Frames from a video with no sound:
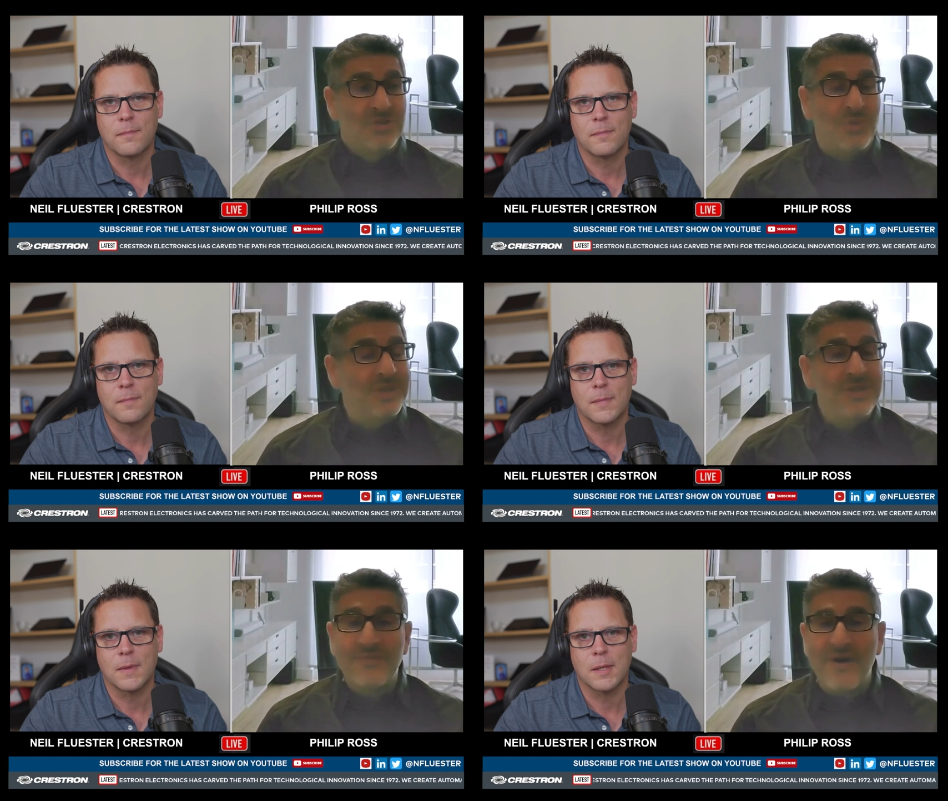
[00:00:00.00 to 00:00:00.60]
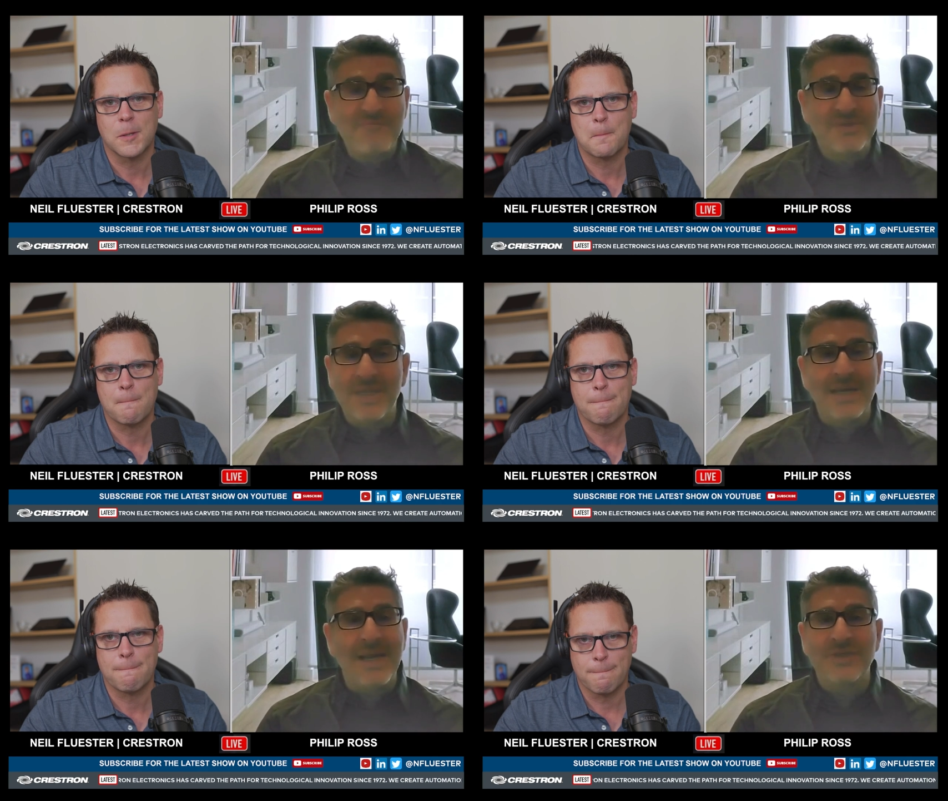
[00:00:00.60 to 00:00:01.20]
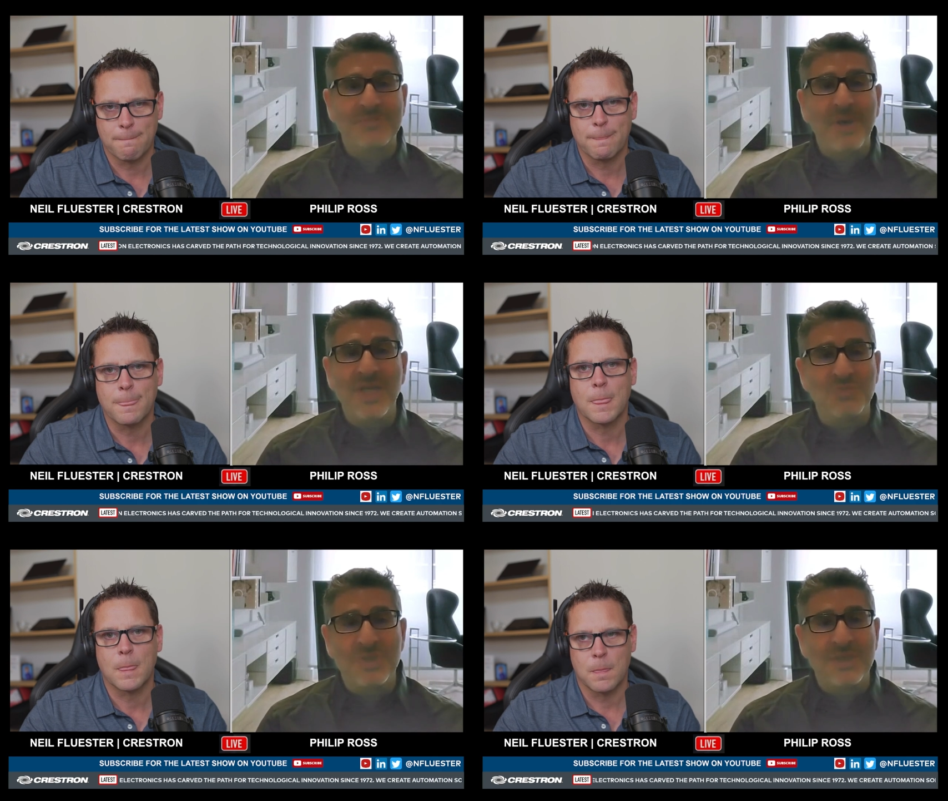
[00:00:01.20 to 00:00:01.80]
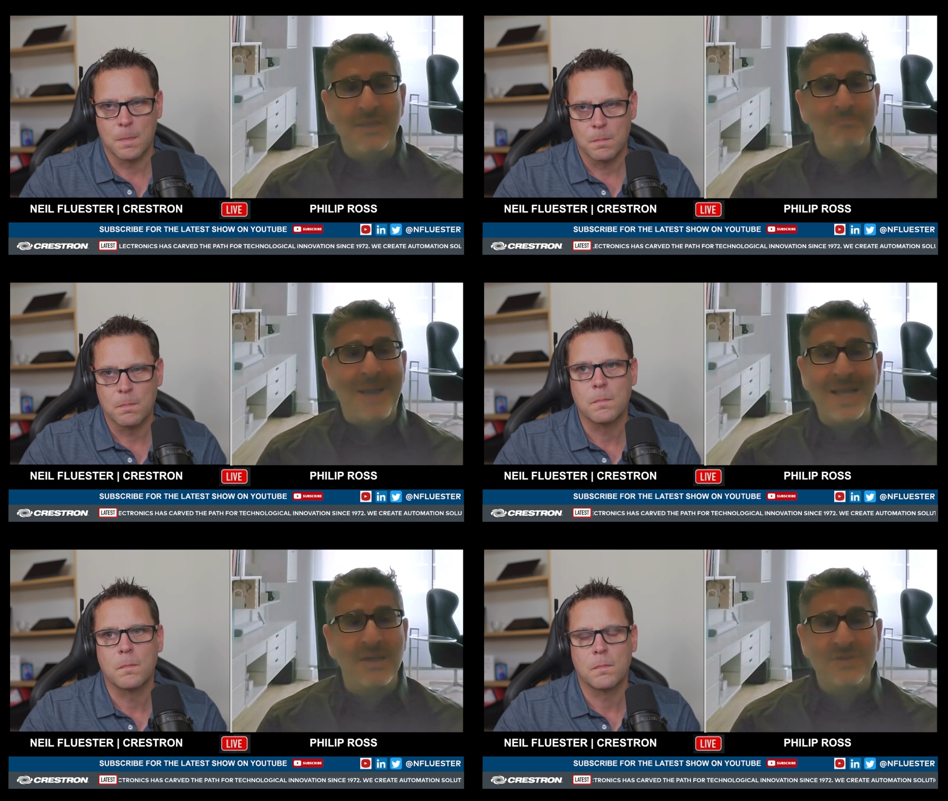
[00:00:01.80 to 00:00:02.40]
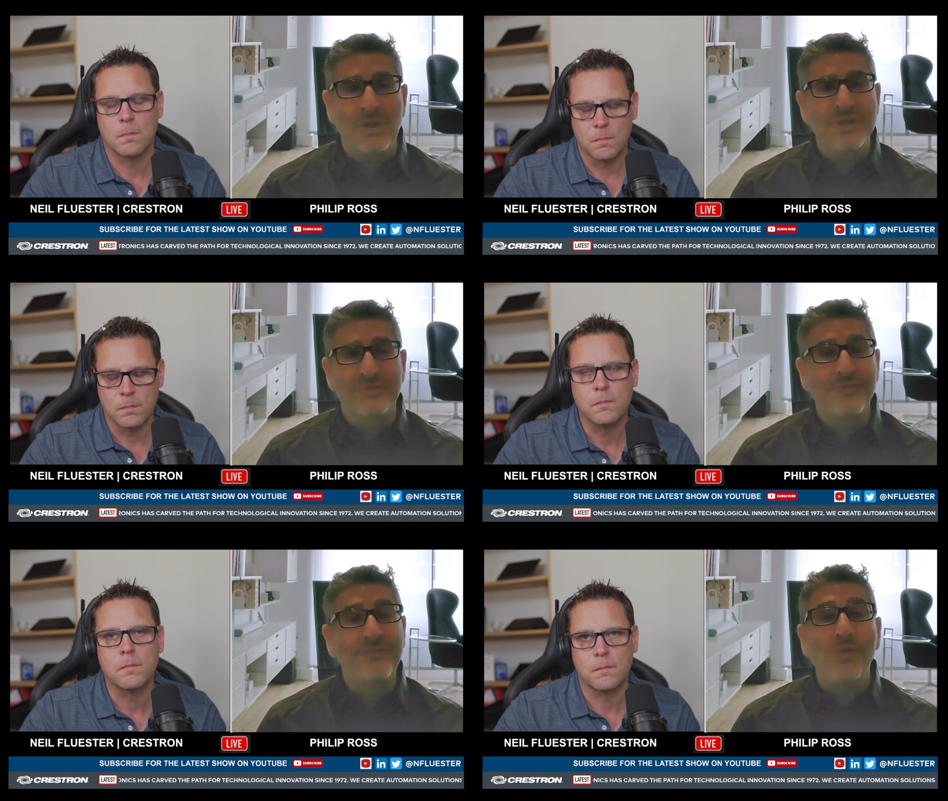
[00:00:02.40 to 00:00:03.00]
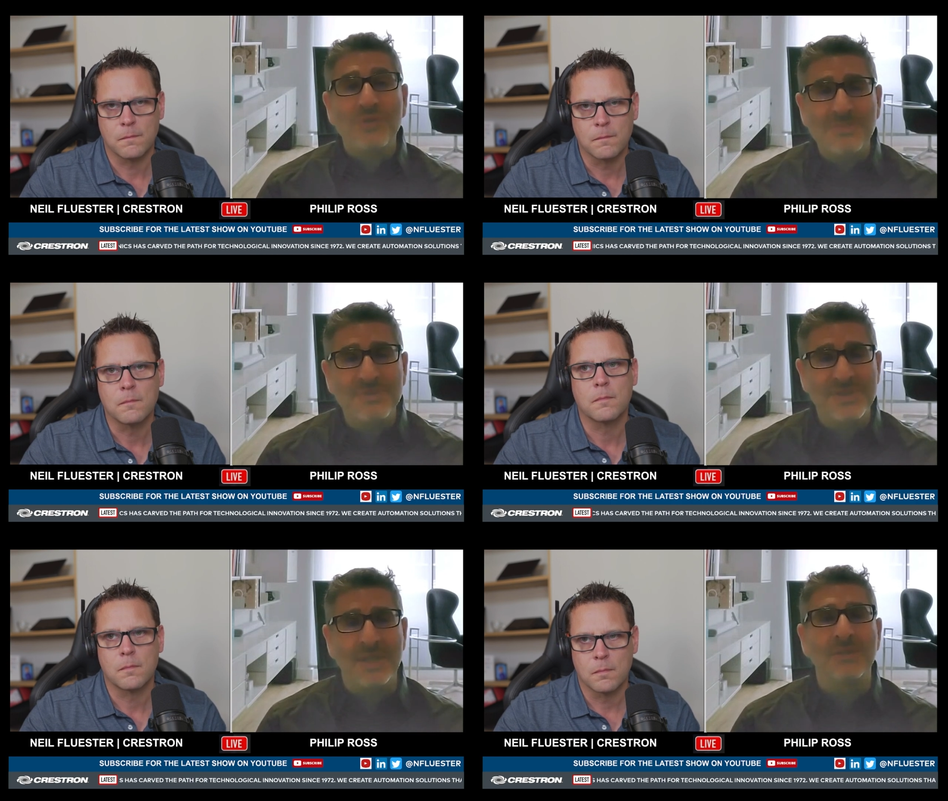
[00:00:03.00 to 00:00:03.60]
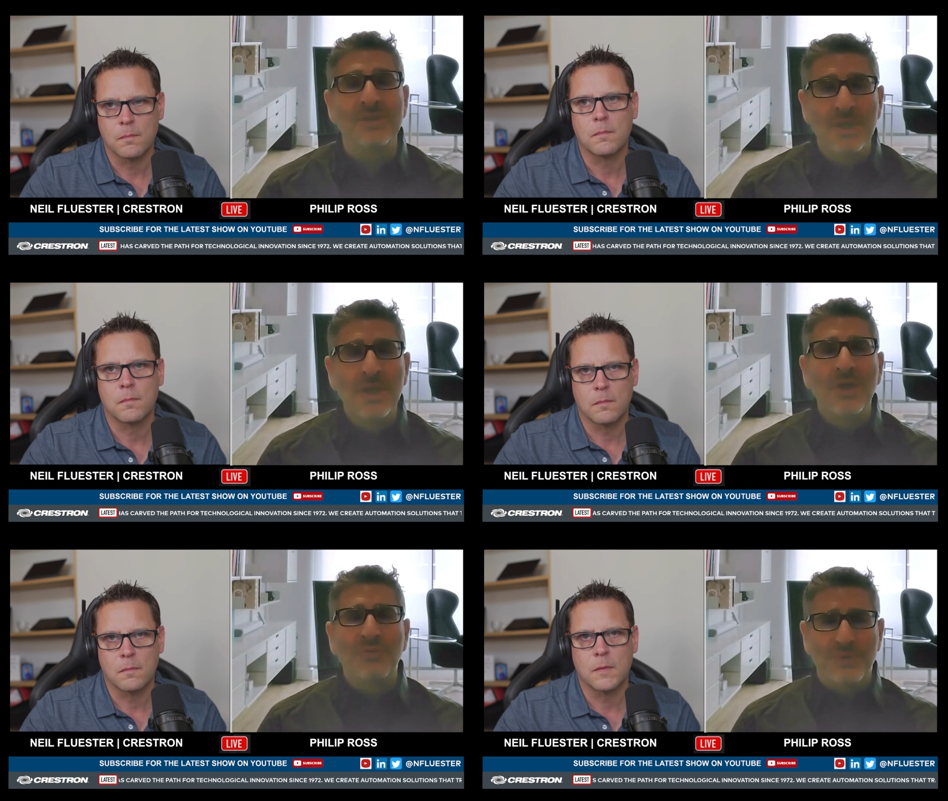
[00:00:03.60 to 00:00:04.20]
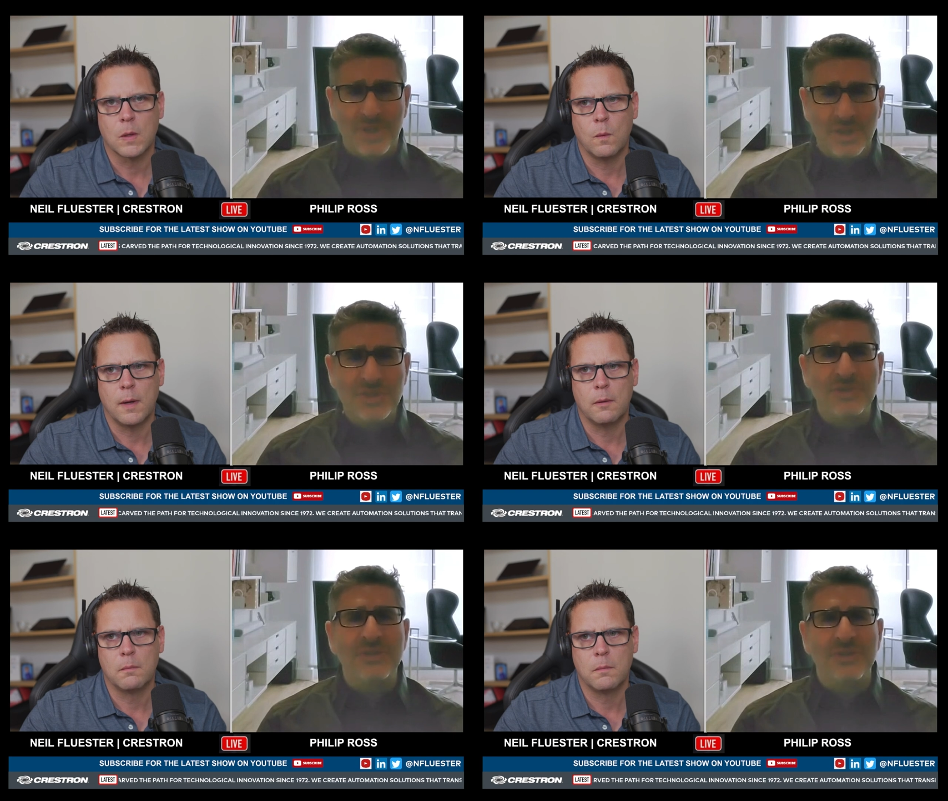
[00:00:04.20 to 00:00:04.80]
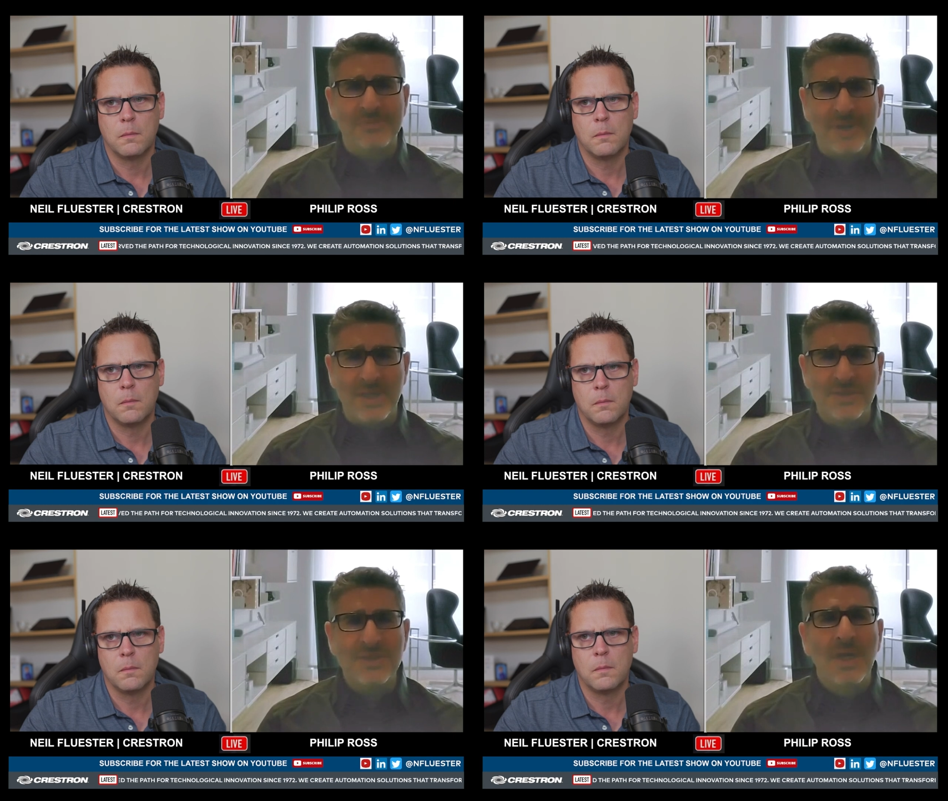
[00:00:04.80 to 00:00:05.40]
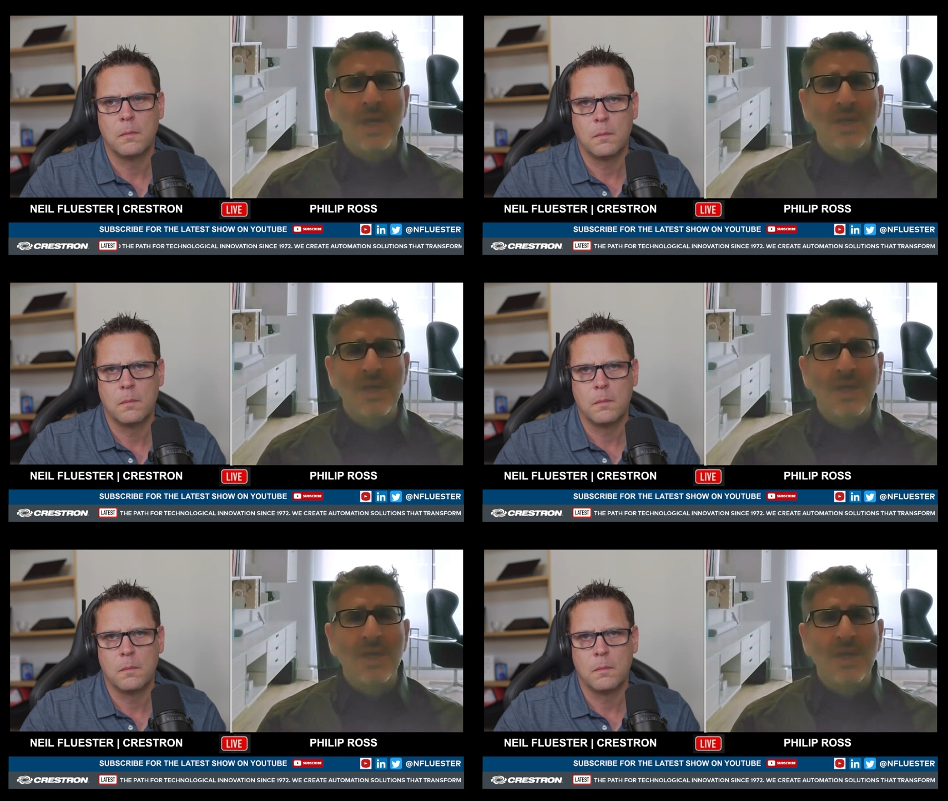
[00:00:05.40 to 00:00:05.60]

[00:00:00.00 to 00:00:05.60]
Speaker 1: twenty-five percent less space. We're seeing banks ask for forty percent reductions in space.